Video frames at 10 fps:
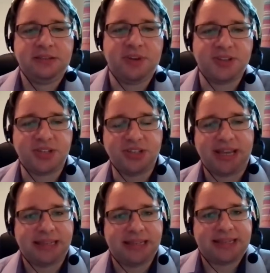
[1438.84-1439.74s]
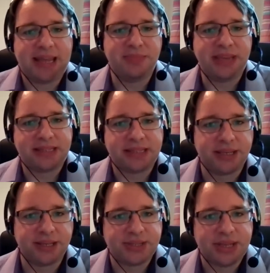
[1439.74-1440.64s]
residents can attend
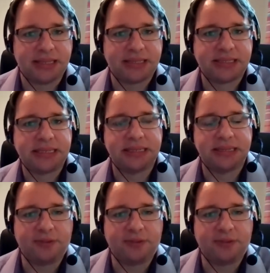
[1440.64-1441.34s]
meetings and see